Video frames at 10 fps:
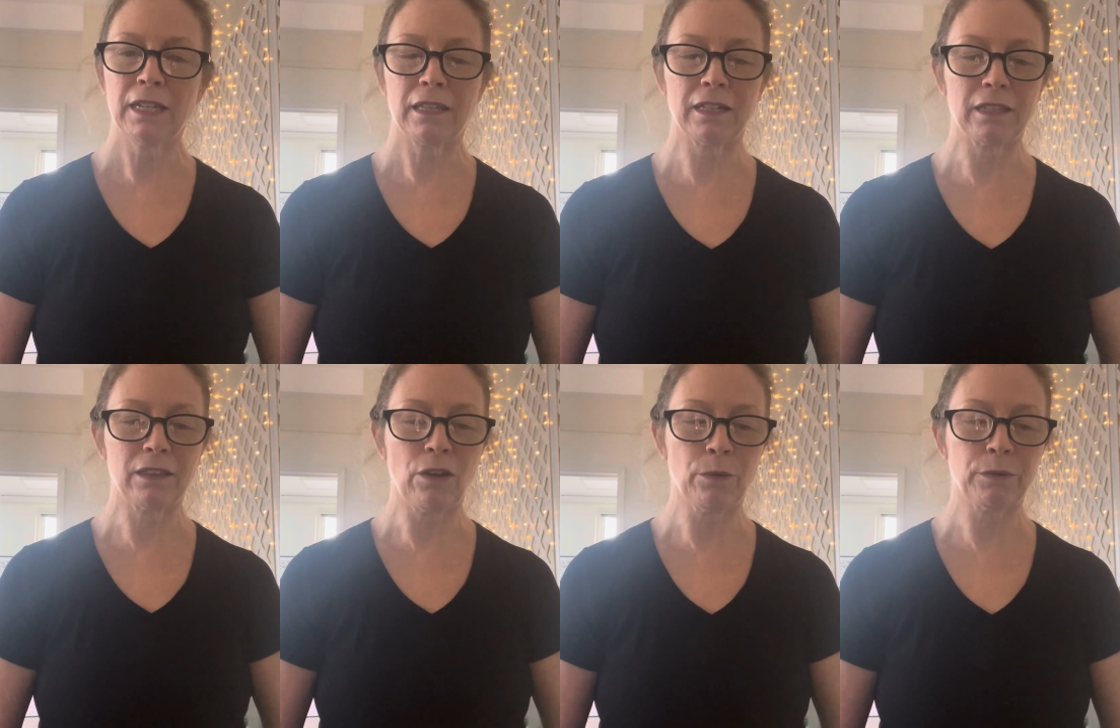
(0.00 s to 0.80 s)
that I
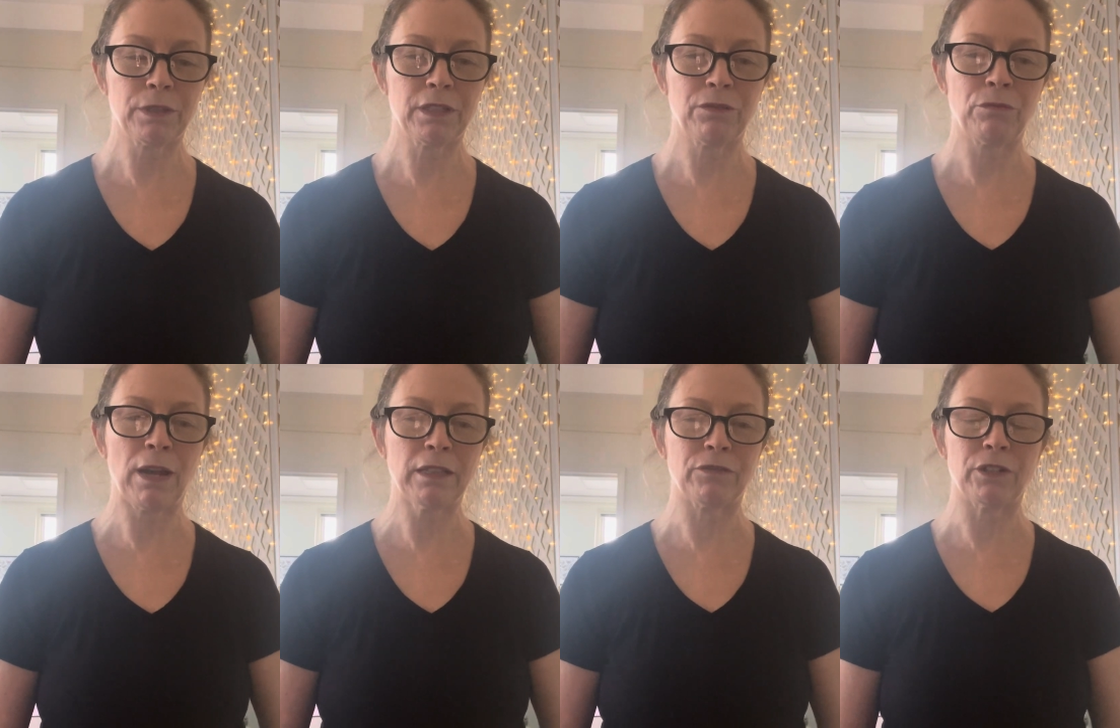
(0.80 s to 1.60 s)
thought were really
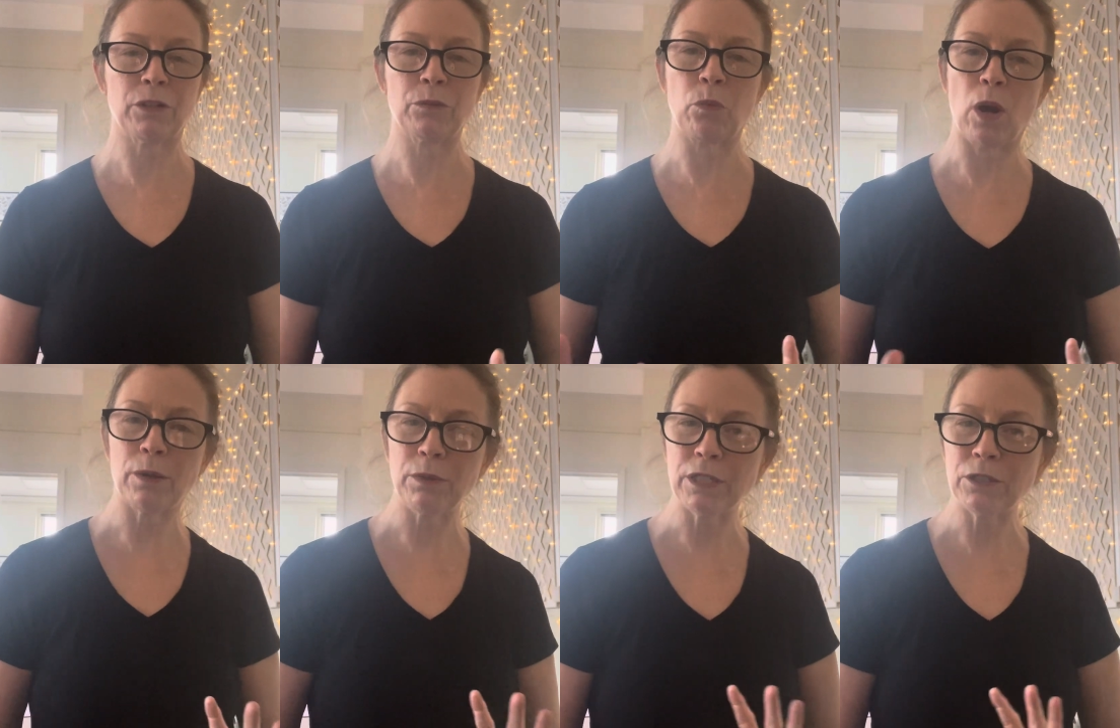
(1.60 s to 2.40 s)
relevant on why
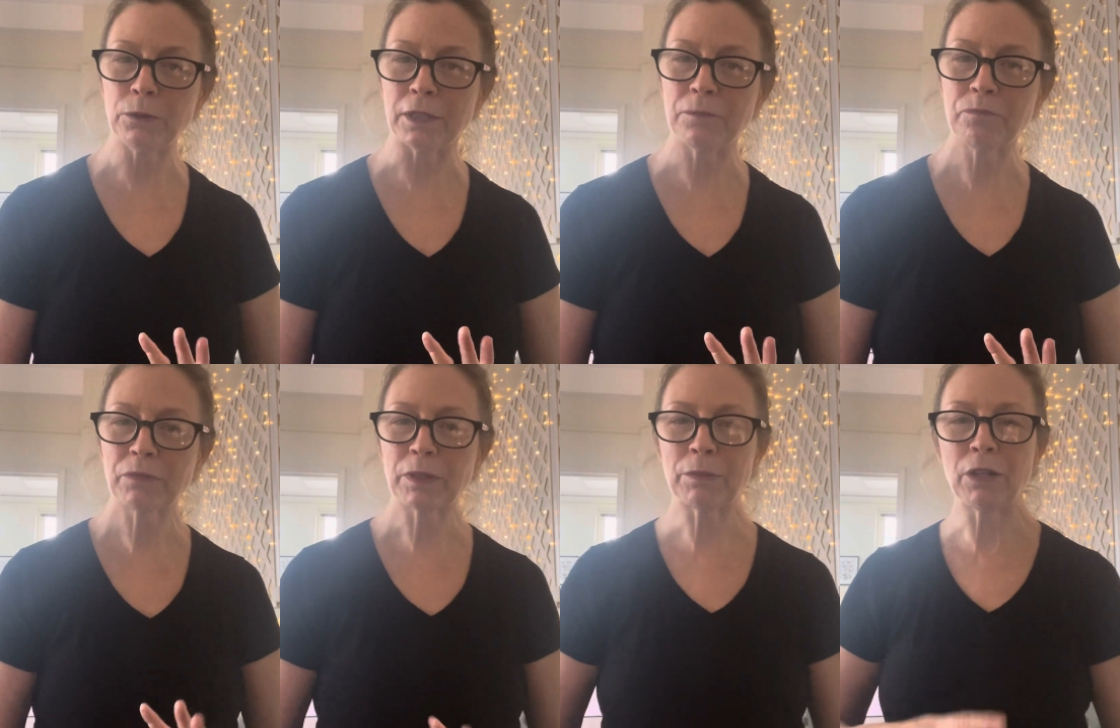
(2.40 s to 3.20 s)
we do it,
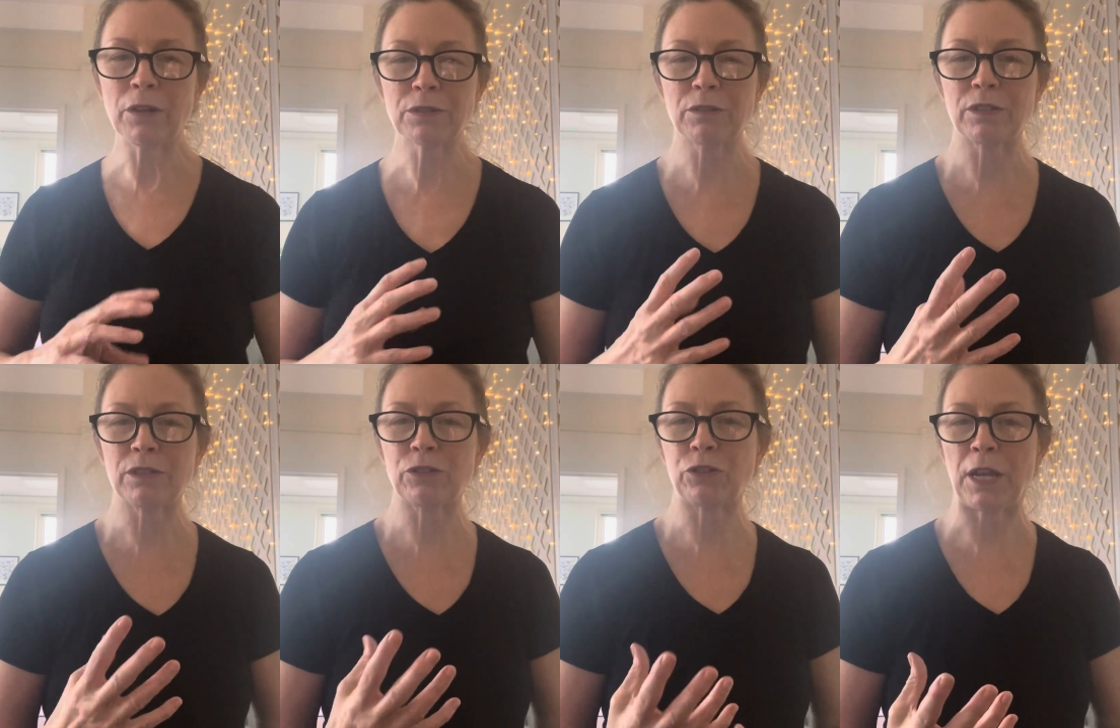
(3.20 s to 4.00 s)
but also to
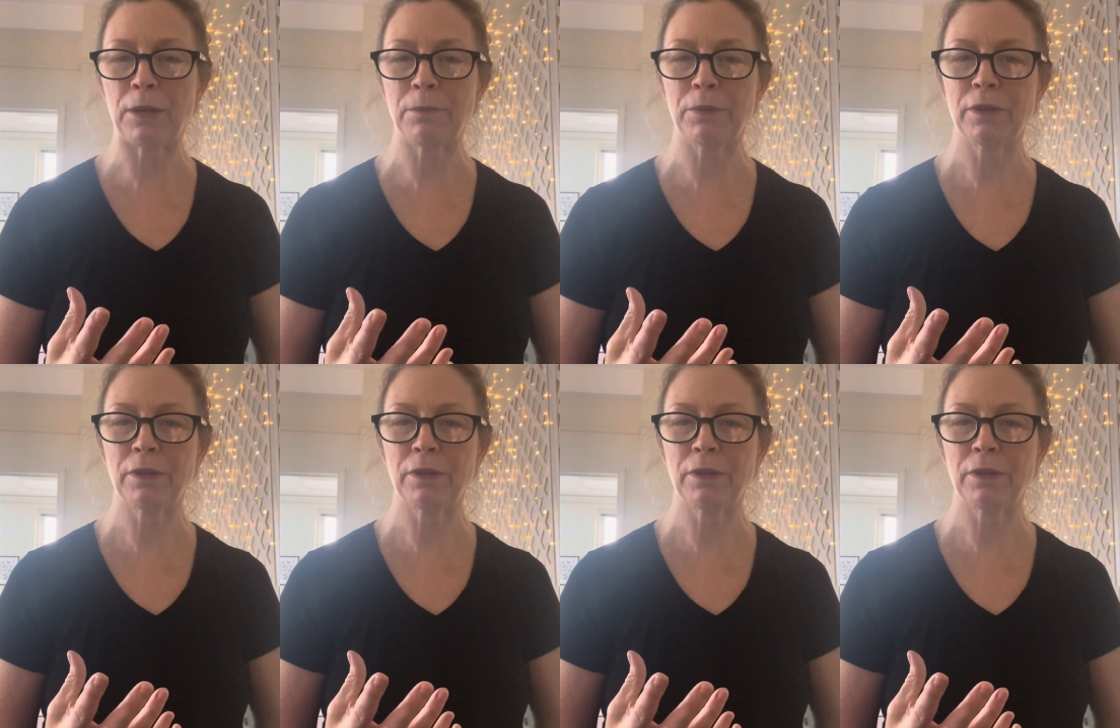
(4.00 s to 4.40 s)
shape